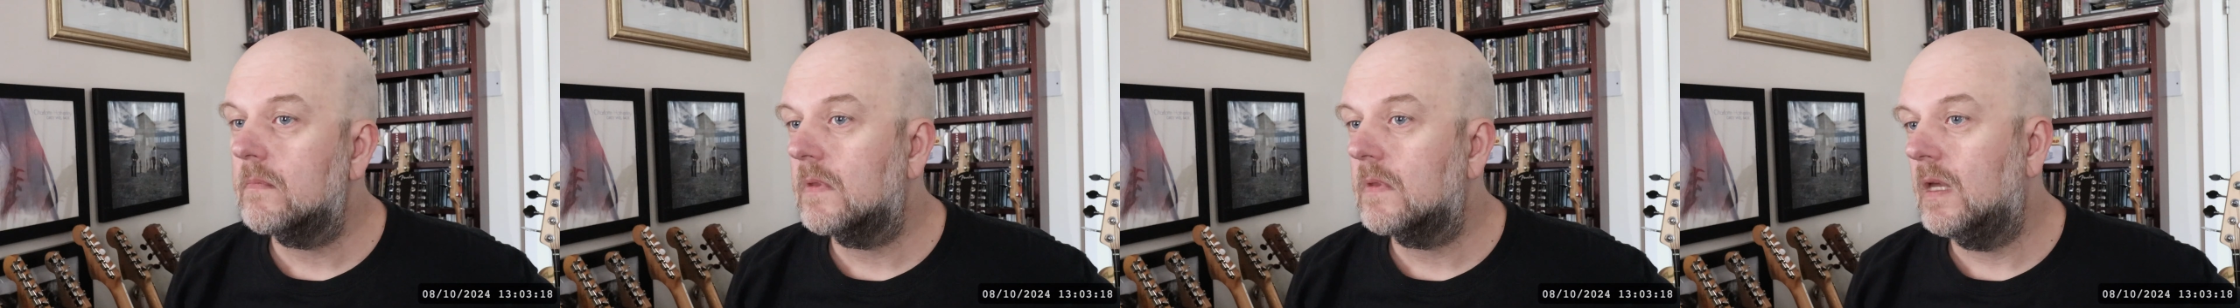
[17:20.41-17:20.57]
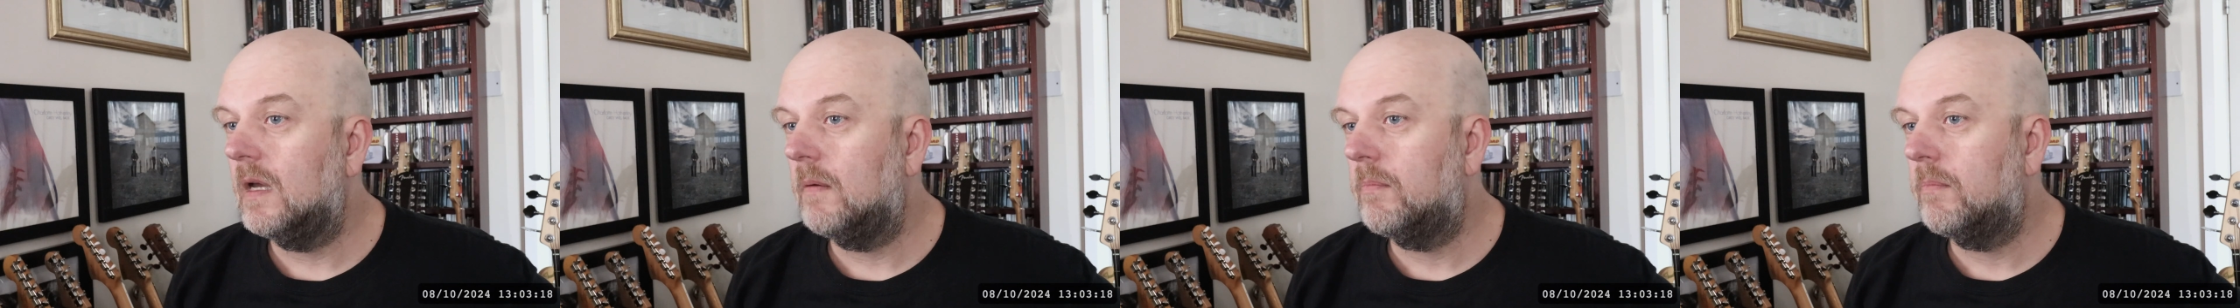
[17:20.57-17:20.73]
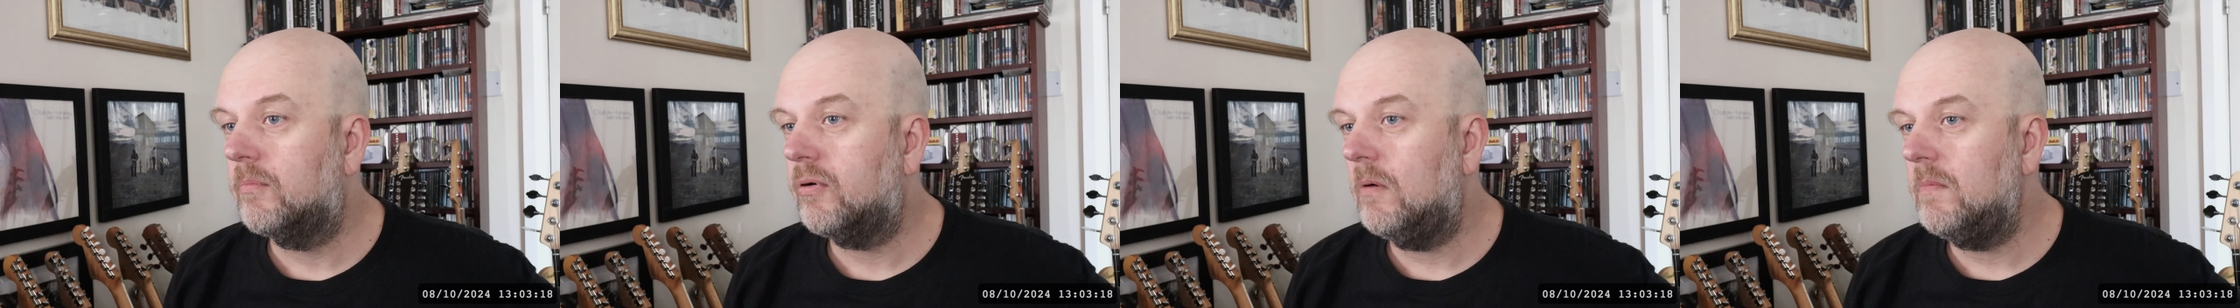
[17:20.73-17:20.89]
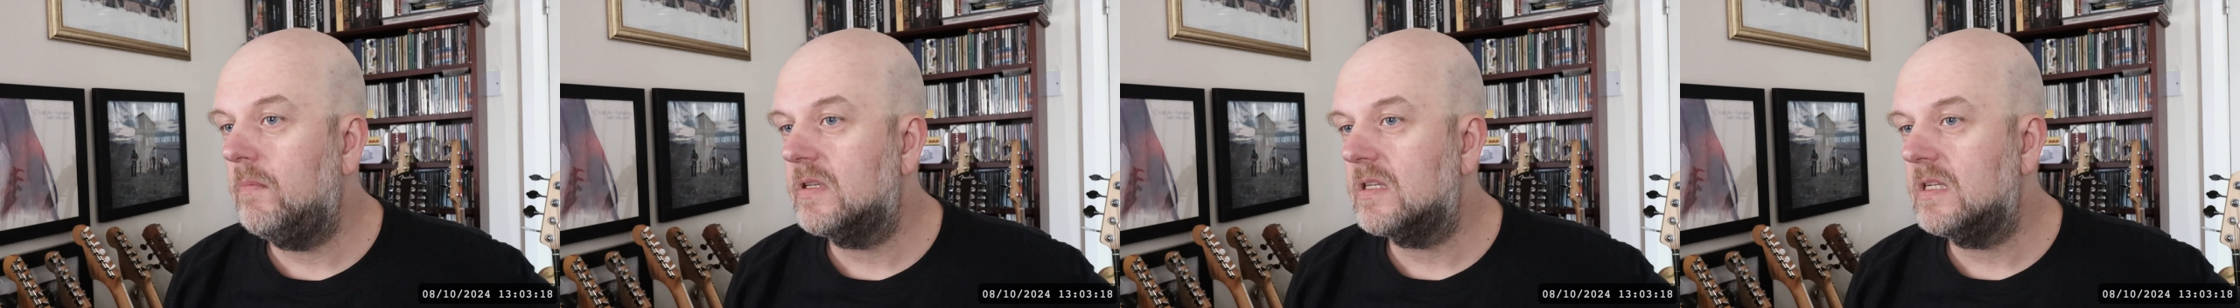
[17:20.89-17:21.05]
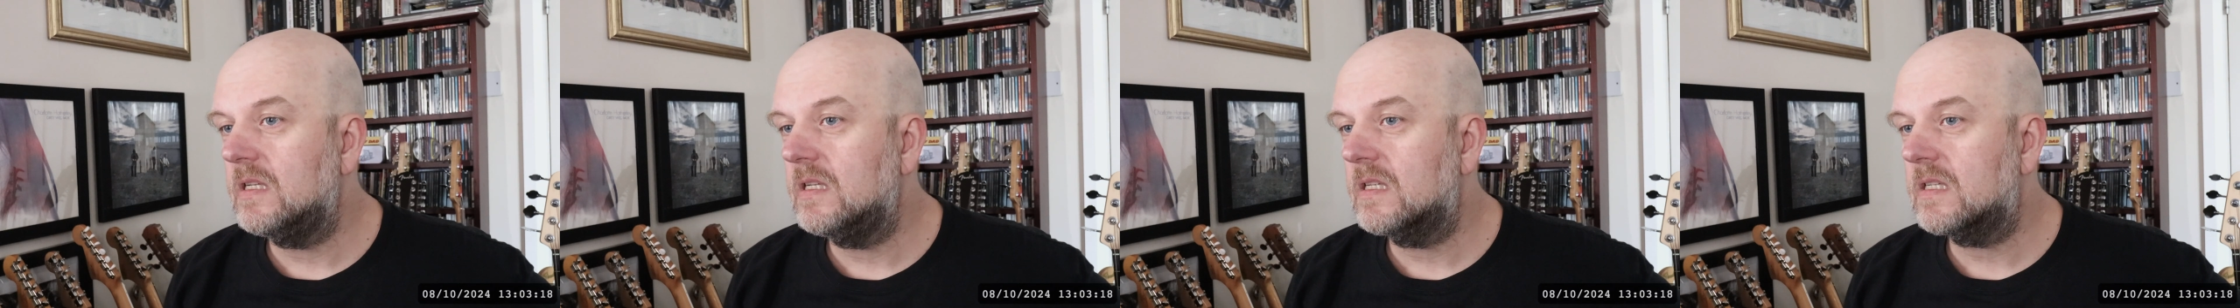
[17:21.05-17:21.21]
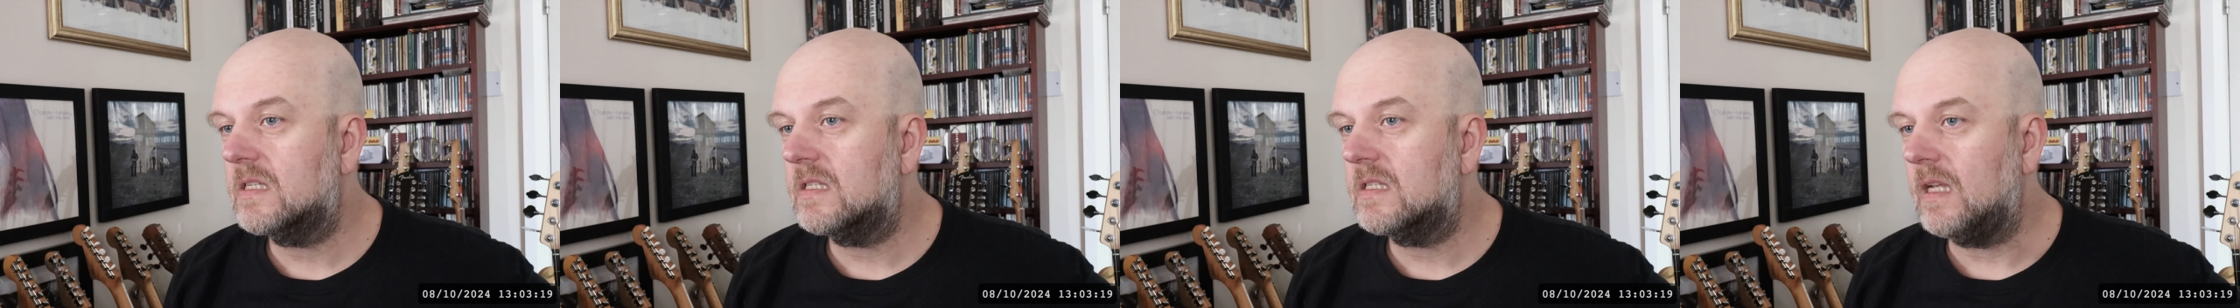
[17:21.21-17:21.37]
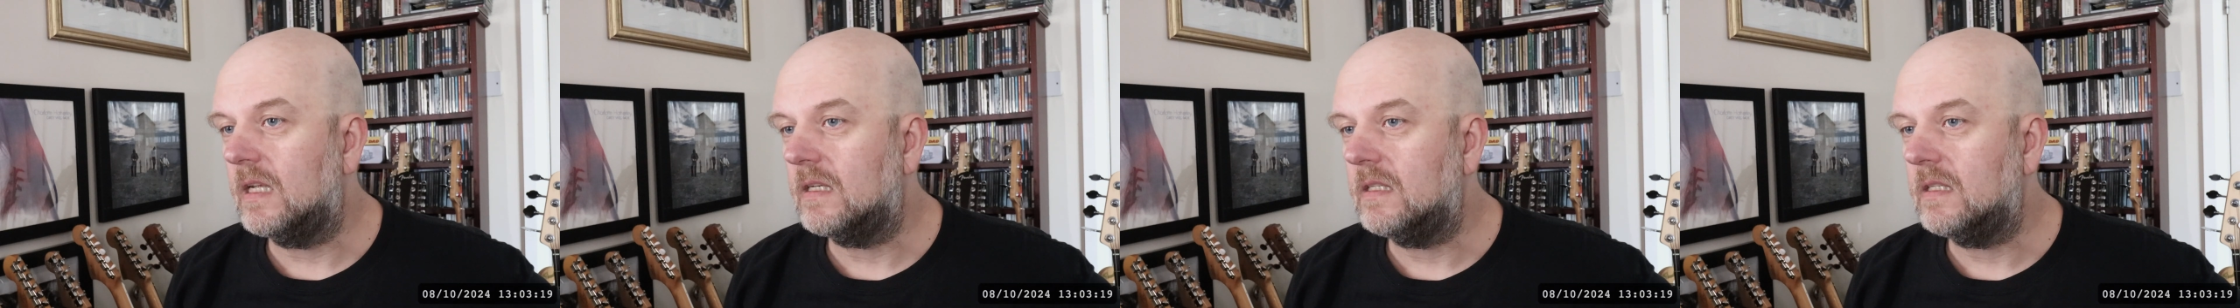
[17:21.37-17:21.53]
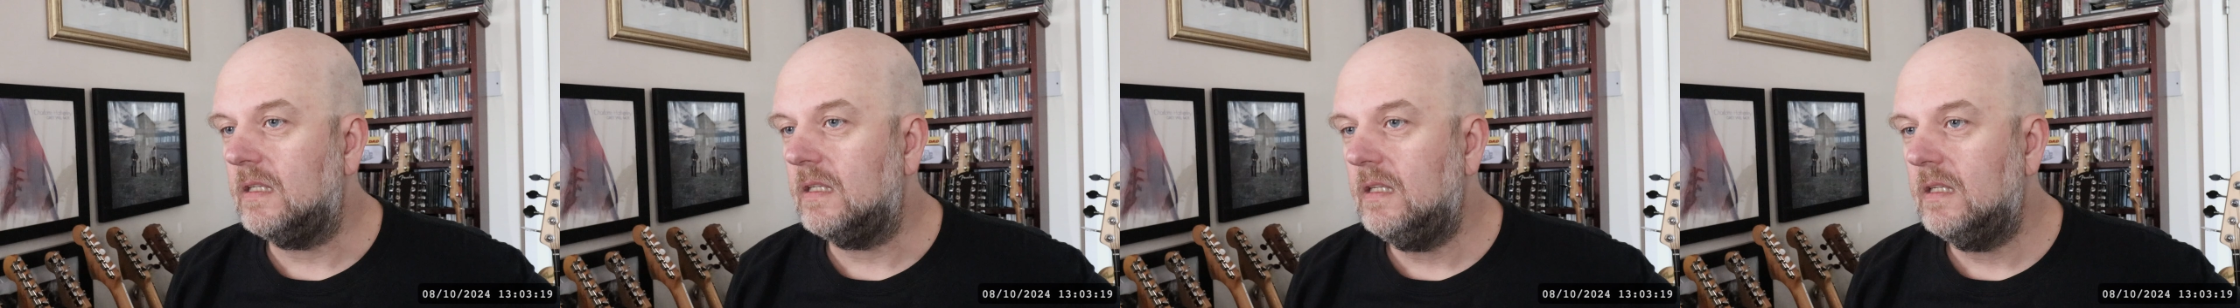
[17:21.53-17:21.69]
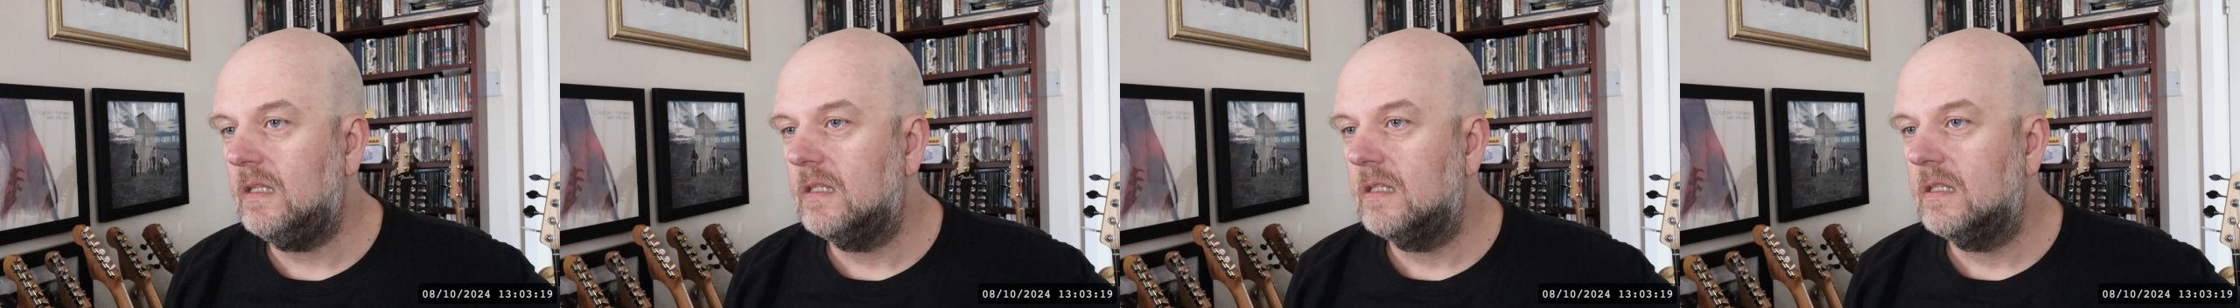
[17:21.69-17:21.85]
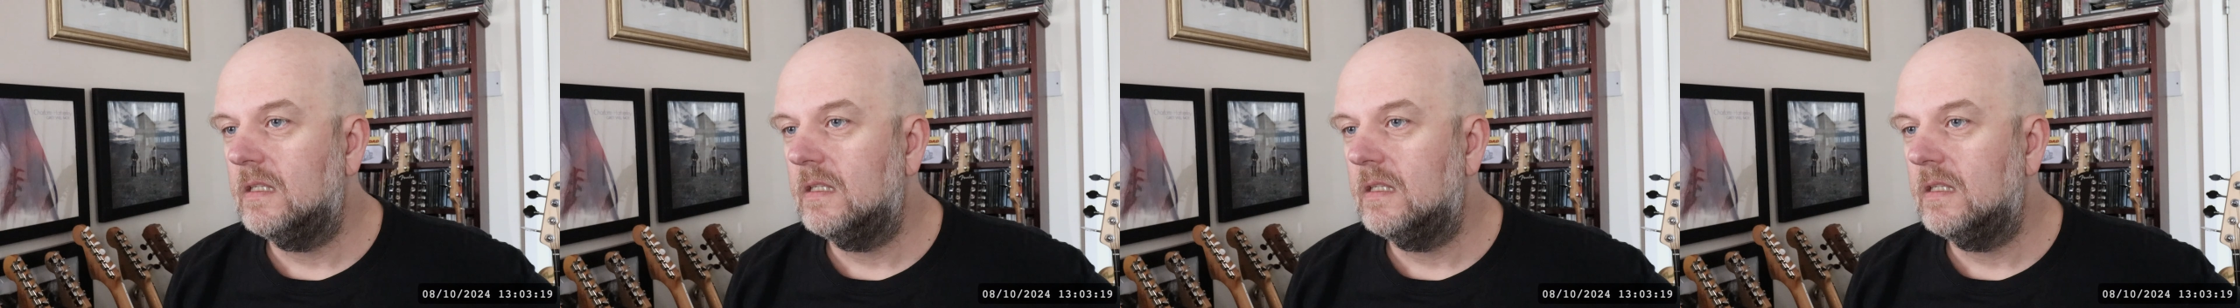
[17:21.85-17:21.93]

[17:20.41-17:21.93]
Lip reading: a promising study